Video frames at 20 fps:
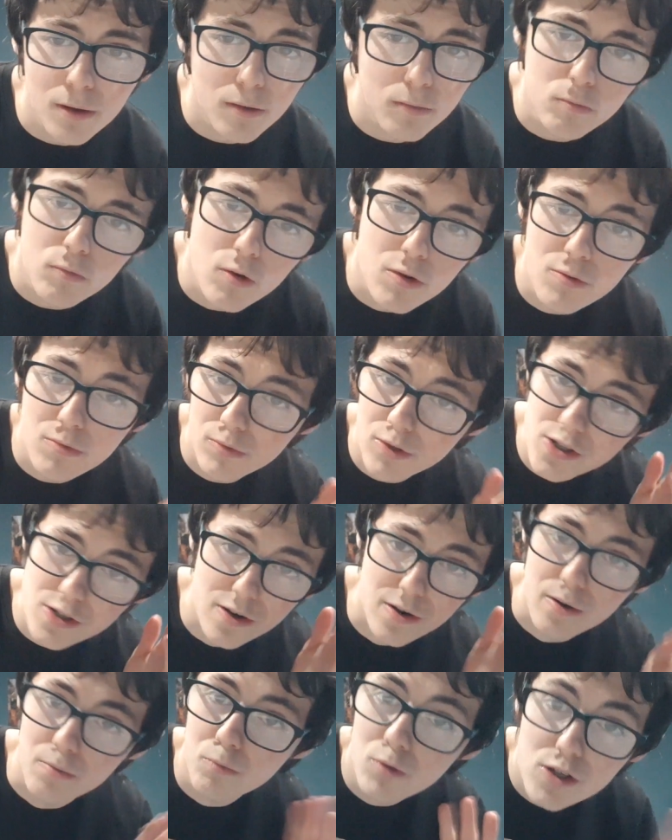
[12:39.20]

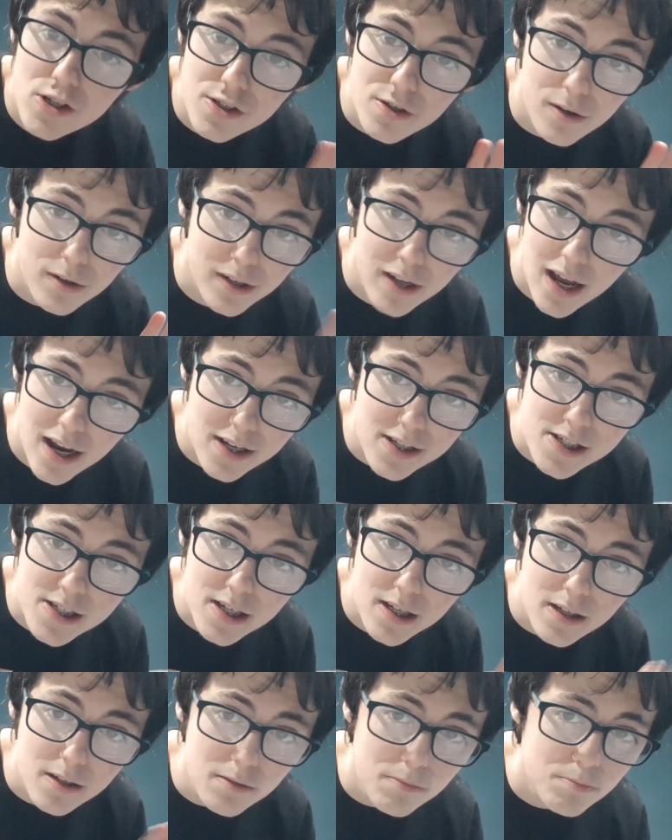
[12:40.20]
Woodstock
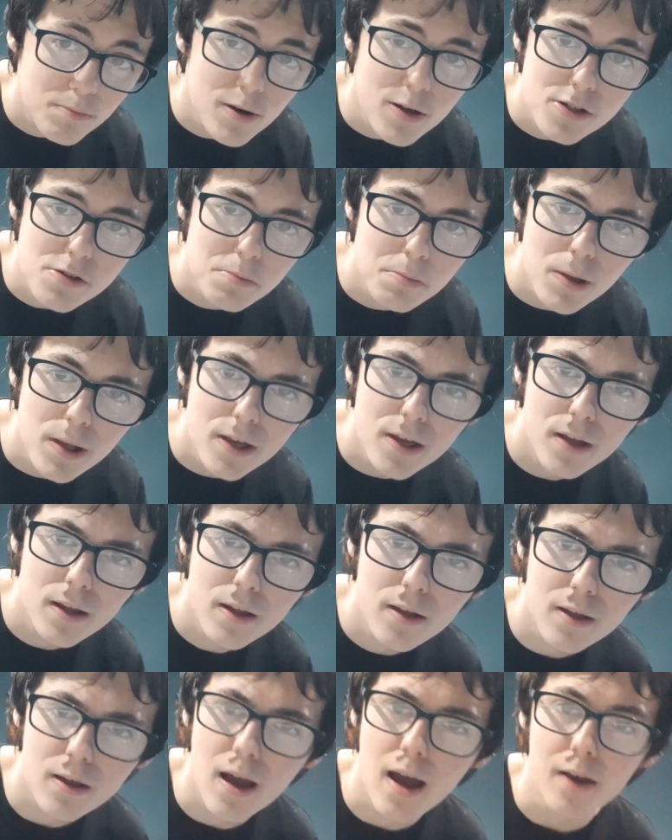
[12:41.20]
19 possibly.
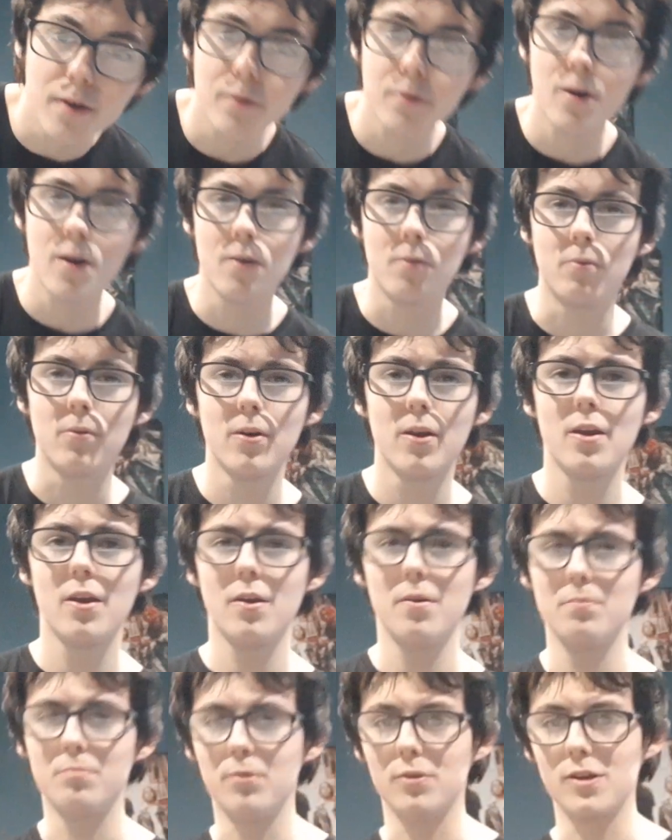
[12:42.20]
I don't know.
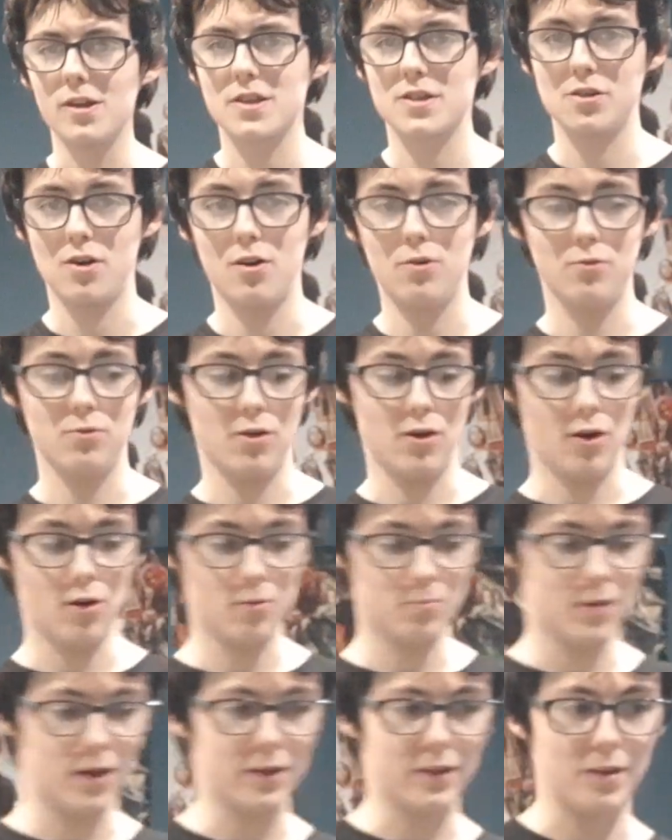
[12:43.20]
But let's
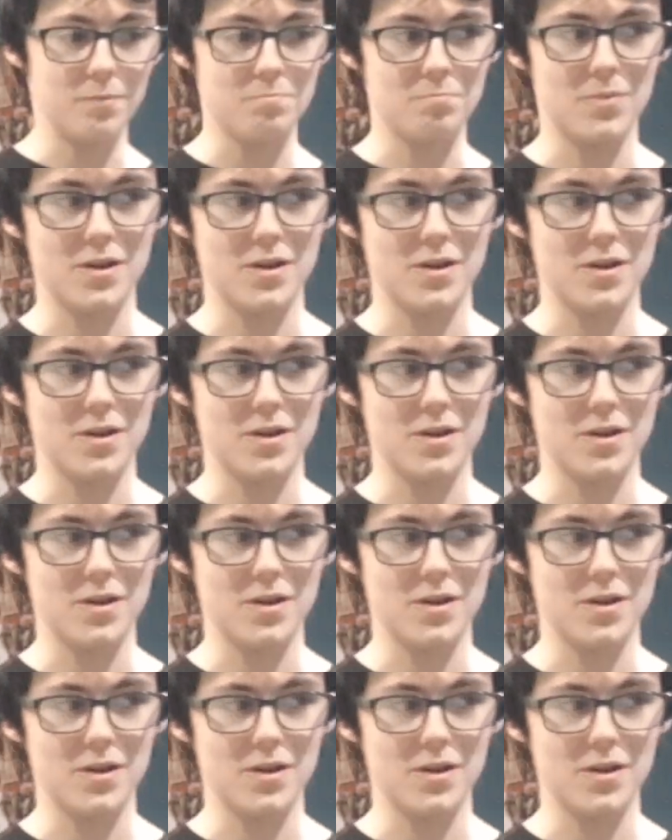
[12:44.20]
hope that Limp